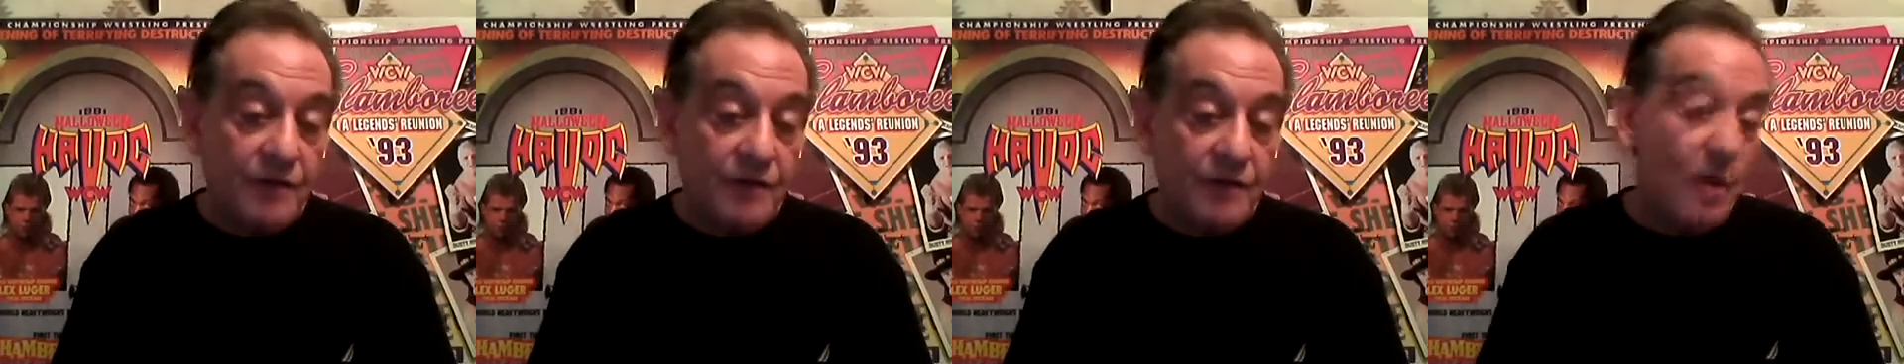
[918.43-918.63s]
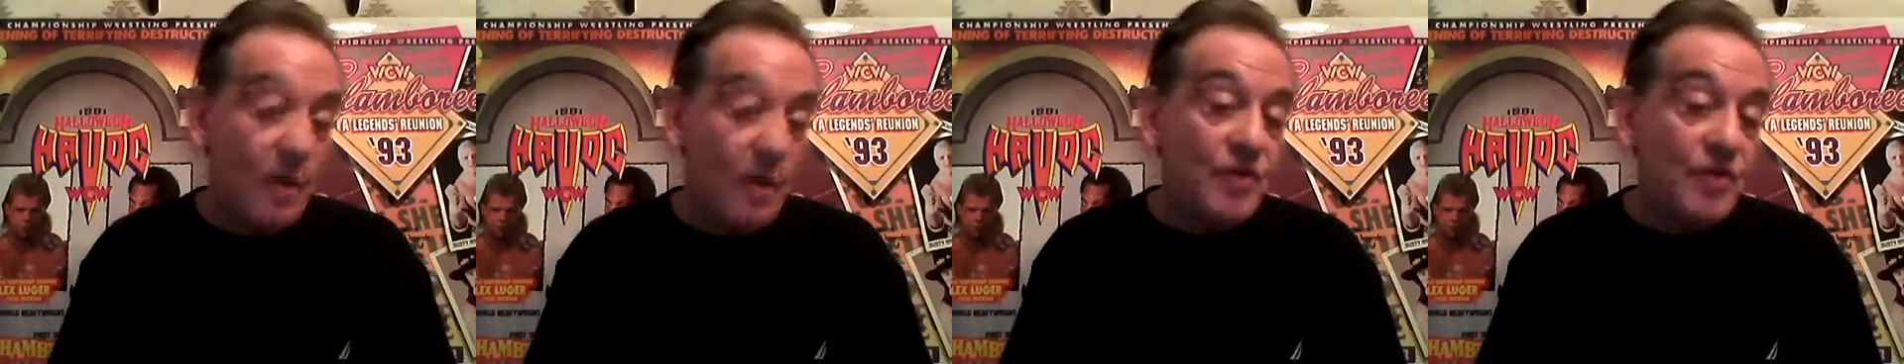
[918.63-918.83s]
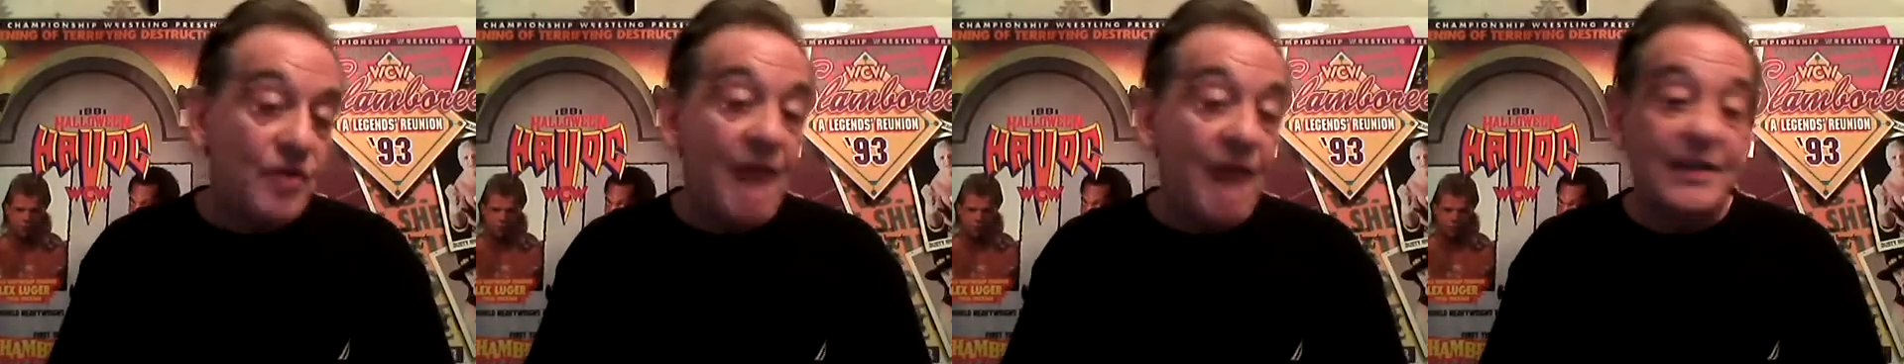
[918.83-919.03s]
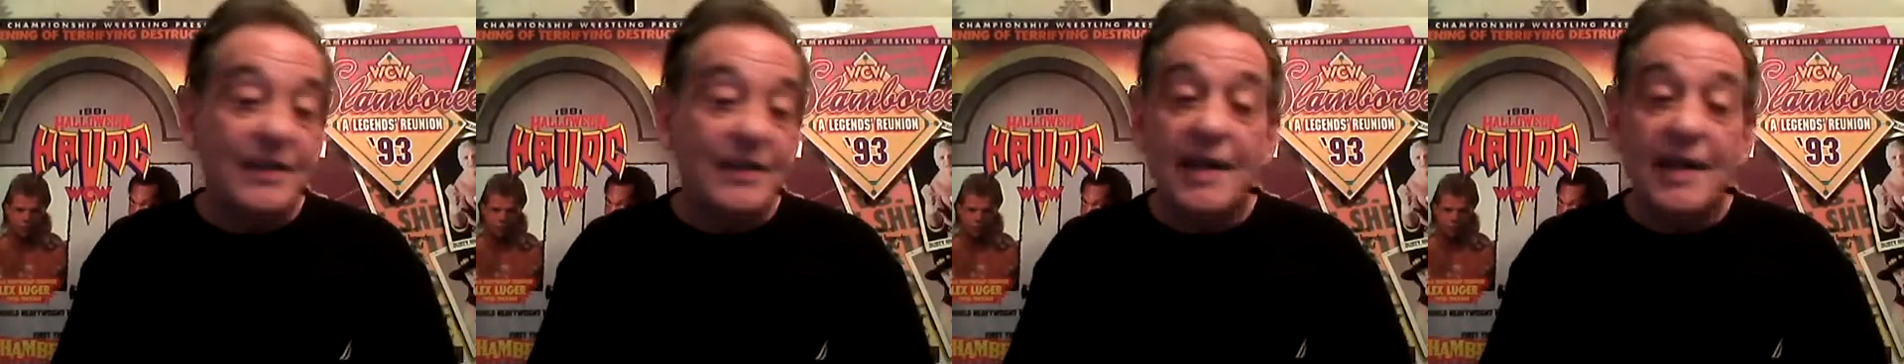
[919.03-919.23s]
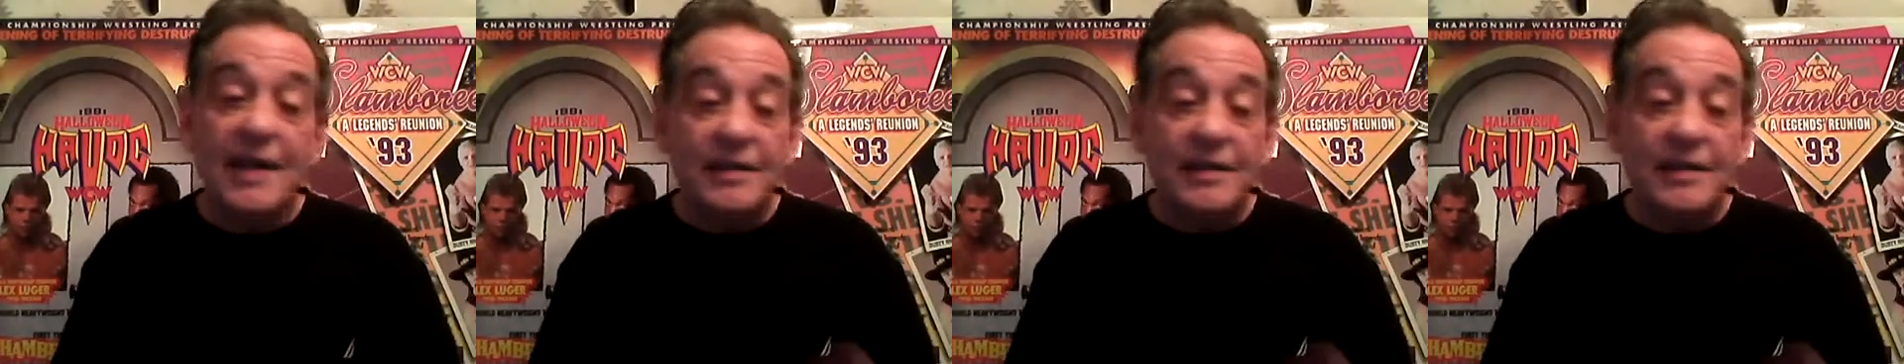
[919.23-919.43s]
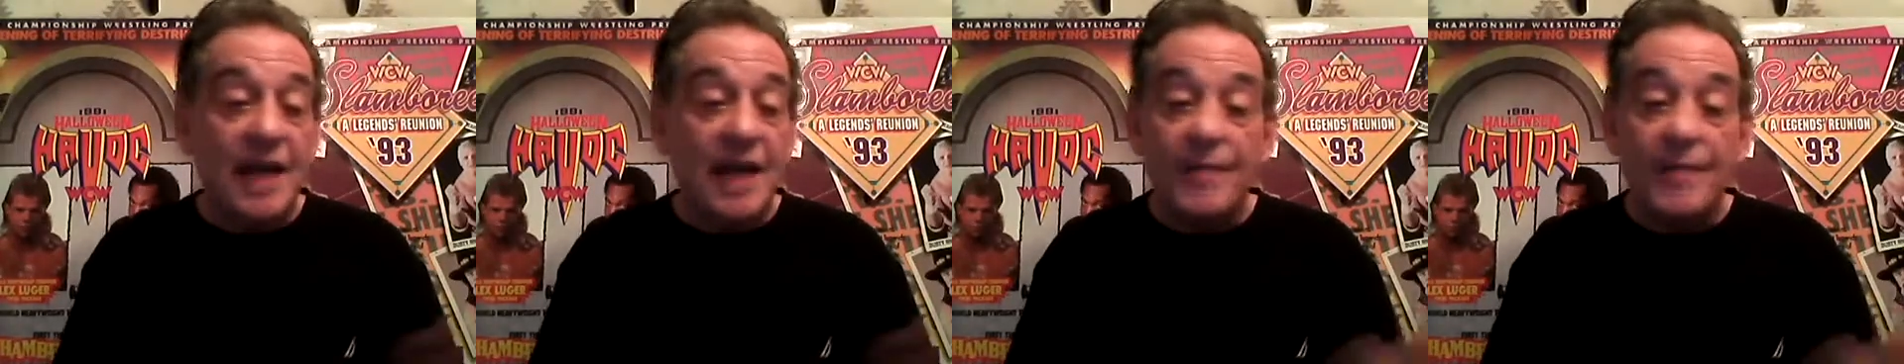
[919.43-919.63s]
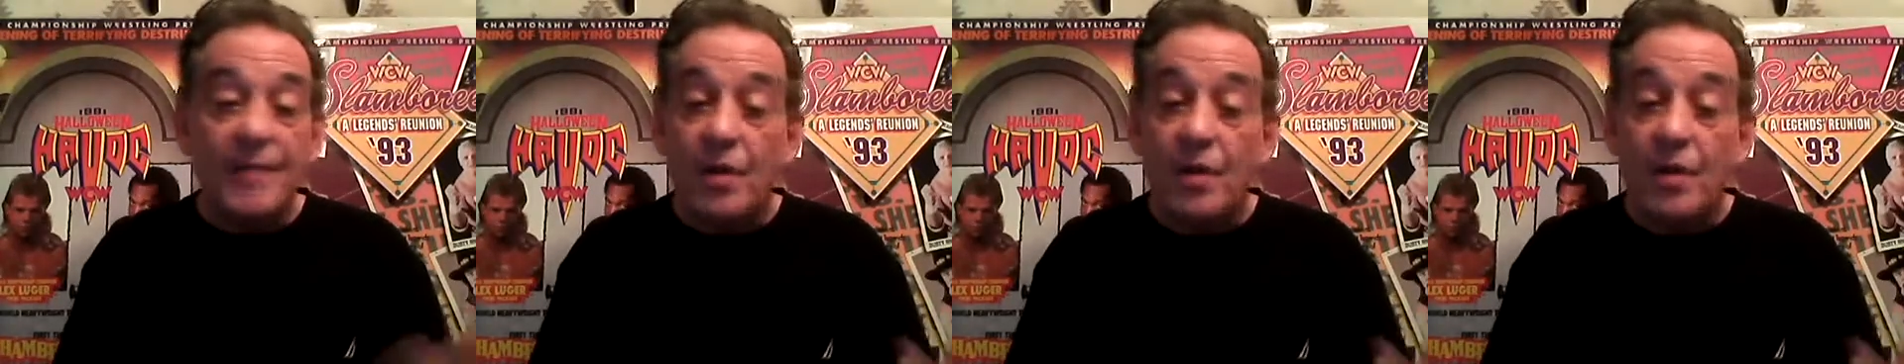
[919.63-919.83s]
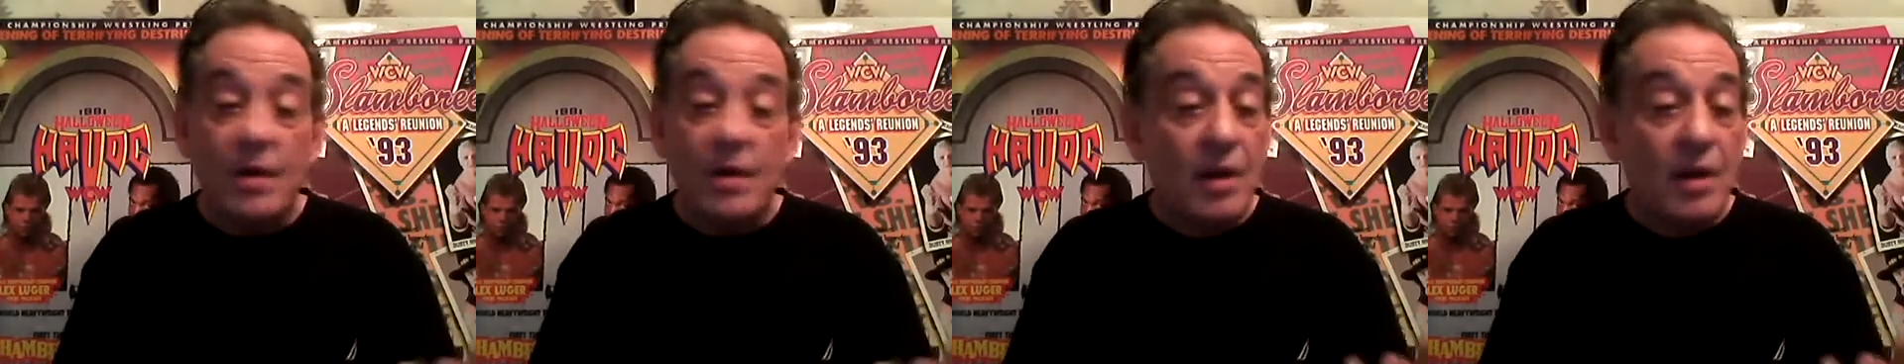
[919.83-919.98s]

So I'm driving down to Tampa,